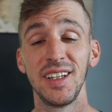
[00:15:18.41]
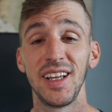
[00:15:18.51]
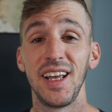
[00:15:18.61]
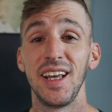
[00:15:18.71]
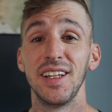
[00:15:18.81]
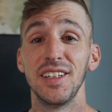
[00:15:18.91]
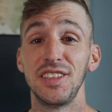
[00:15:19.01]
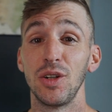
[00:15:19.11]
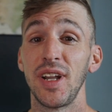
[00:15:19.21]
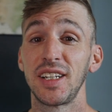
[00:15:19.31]
And
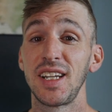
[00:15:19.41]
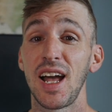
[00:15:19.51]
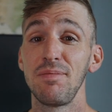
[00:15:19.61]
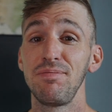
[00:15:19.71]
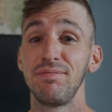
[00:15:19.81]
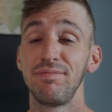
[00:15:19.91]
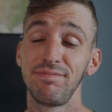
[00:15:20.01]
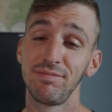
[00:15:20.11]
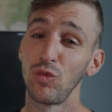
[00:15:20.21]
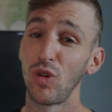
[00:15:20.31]
until next time,
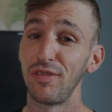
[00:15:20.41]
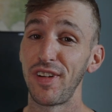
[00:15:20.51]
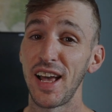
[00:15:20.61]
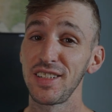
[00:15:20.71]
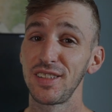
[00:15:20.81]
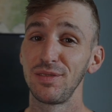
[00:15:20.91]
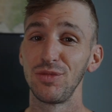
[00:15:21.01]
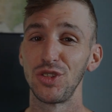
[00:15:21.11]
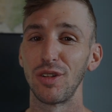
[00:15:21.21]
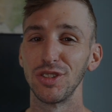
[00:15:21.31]
run fast,
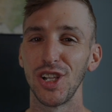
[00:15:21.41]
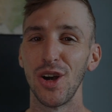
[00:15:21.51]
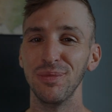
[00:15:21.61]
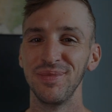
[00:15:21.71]
travel slow.